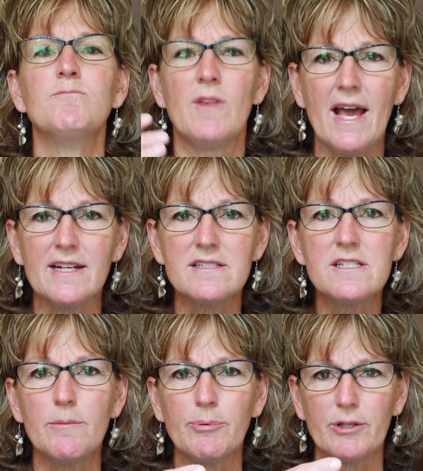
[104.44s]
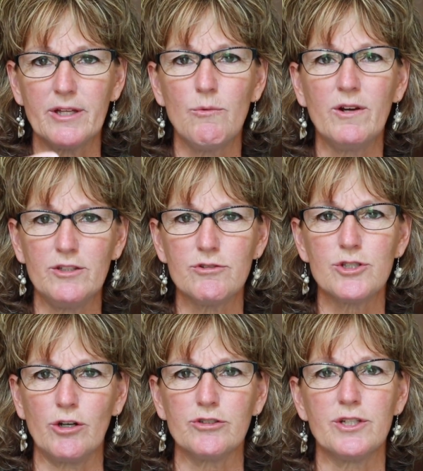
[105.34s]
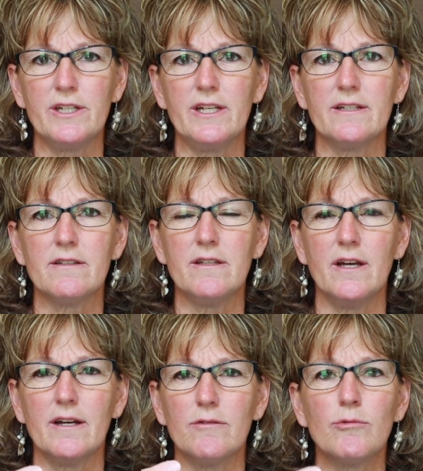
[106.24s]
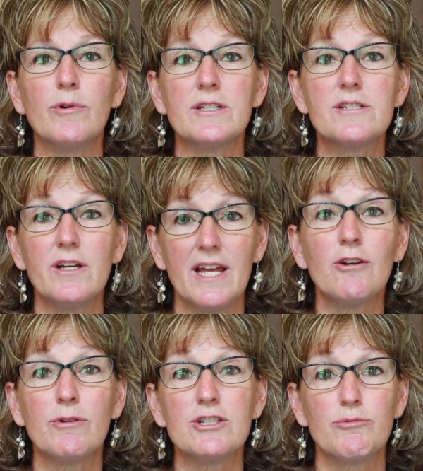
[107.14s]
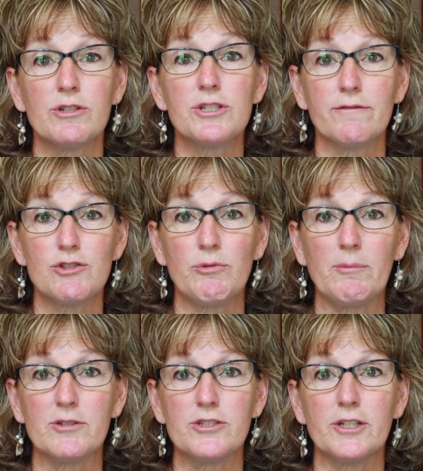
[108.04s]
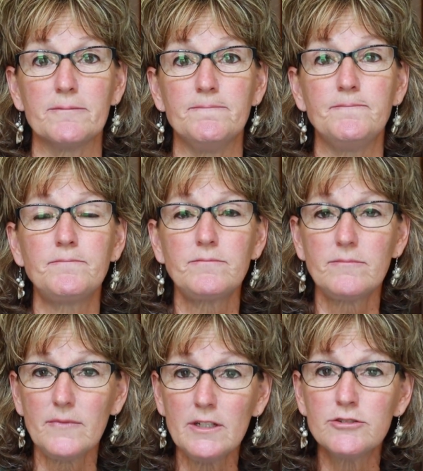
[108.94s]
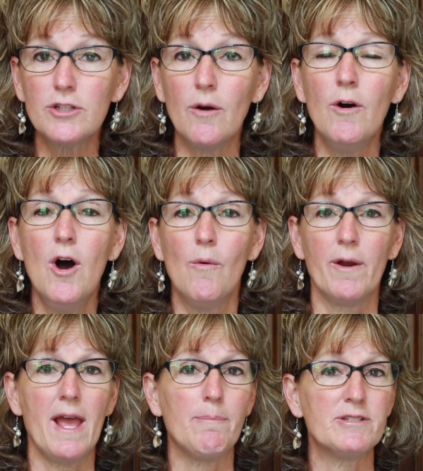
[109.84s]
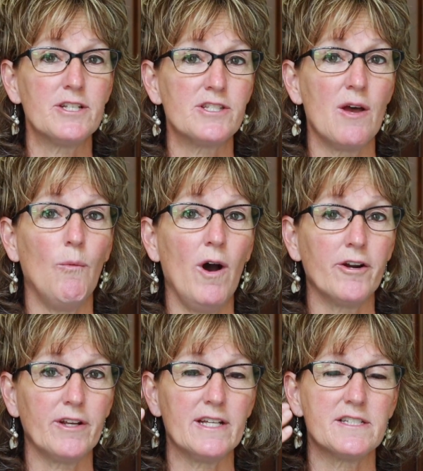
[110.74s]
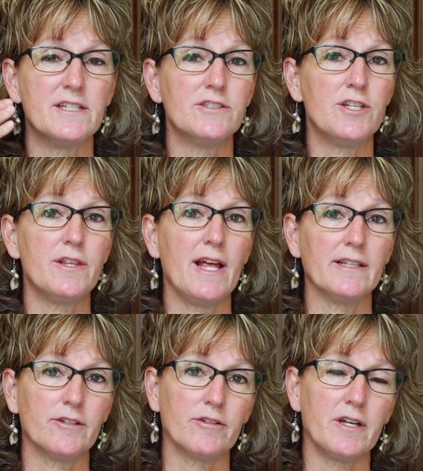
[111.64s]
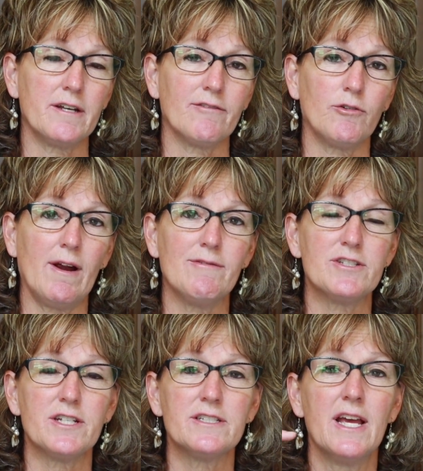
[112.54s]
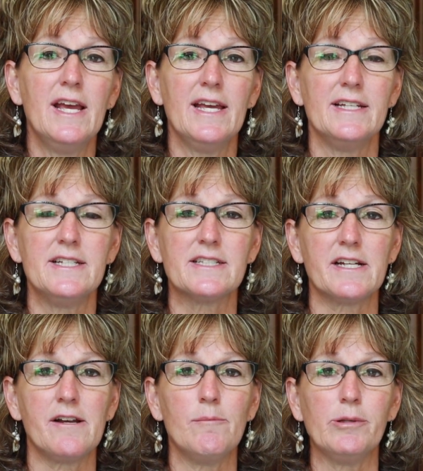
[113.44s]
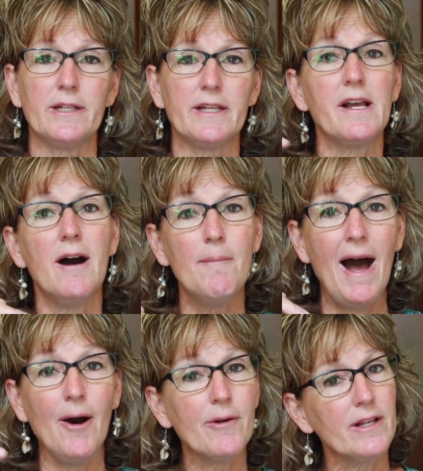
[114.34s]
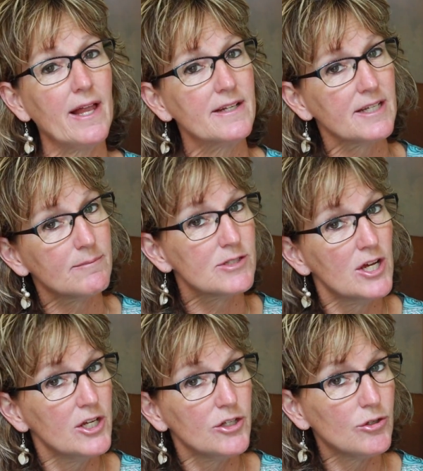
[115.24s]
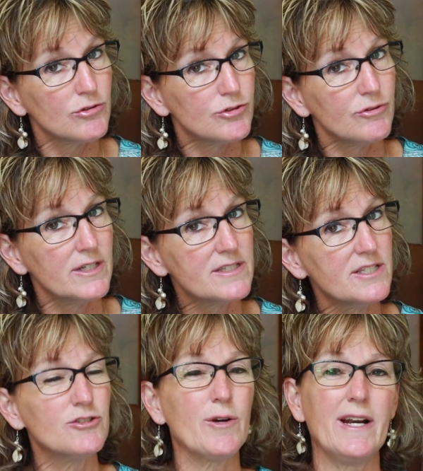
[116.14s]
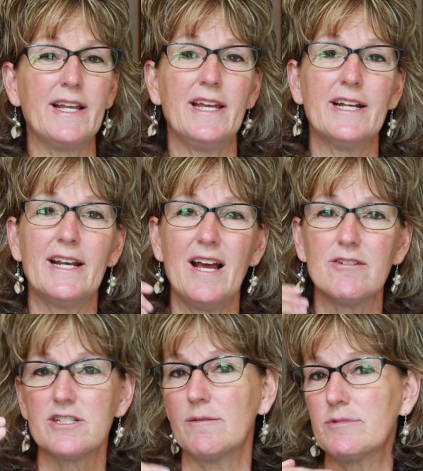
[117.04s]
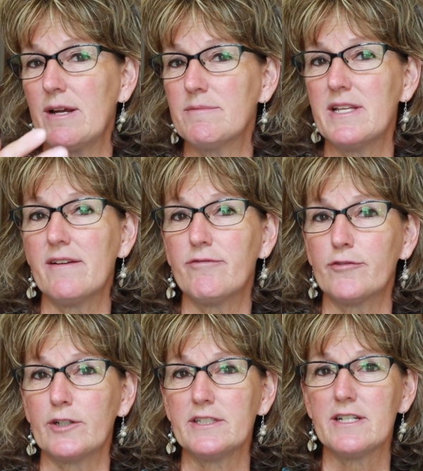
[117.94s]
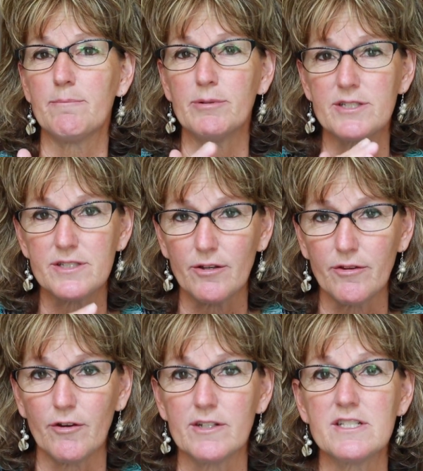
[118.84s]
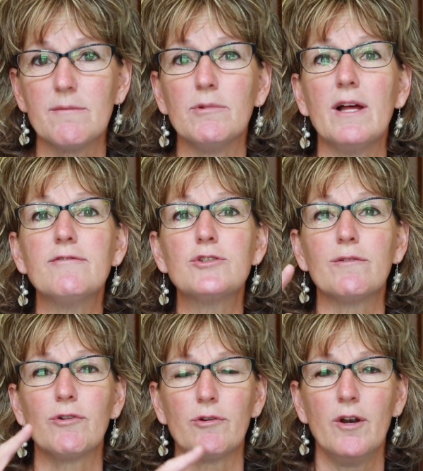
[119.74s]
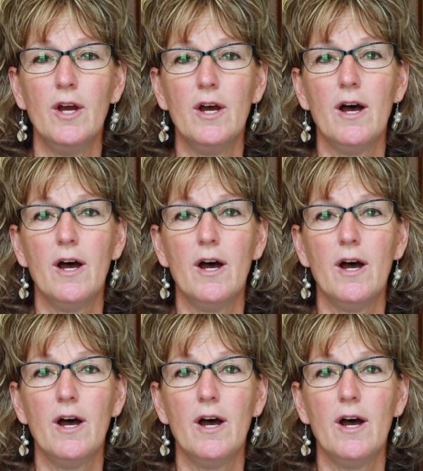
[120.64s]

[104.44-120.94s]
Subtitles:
that is typically when you start to get the increased risk of swimmer's ear. So what happens is that water gets into that little kind of crevices. It doesn't completely come out. A lot of times you'll do this to try to get it out. Sometimes that frees it, but still there is some leftover